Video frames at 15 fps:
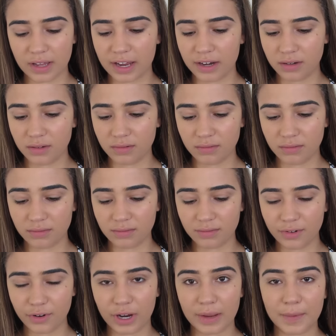I don't
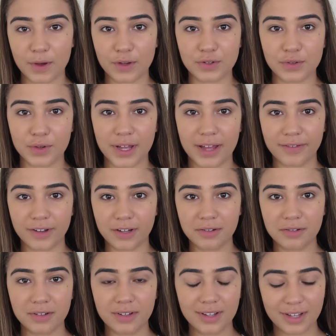cream contour ever,
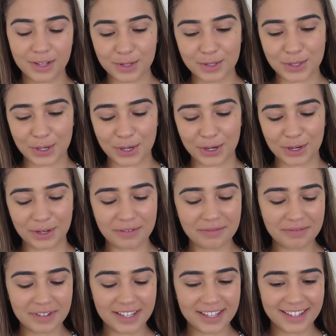so
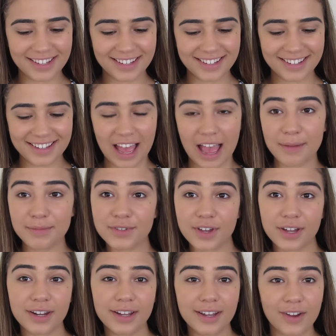I'm just
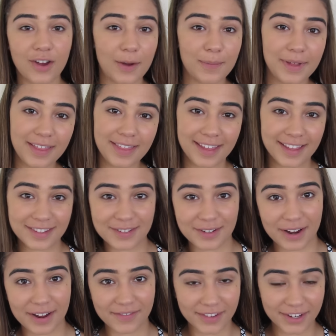gonna copy the
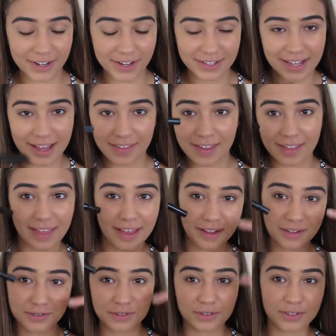Instagram videos how they like
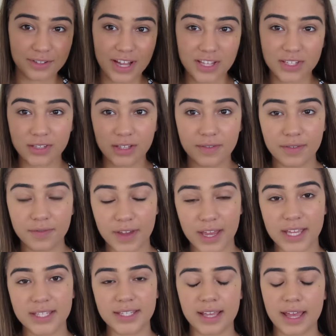draw lines all over the
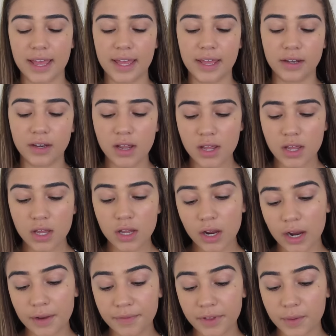face, and
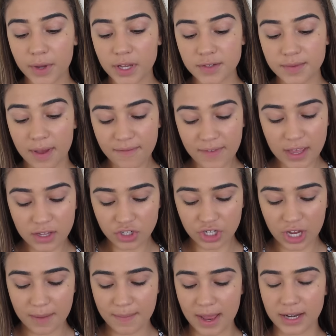hopefully it works my face
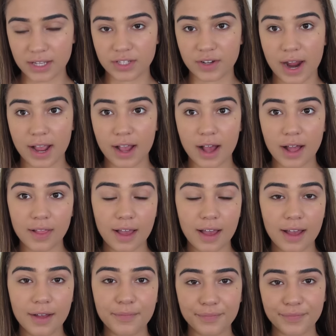shape and it's the right color.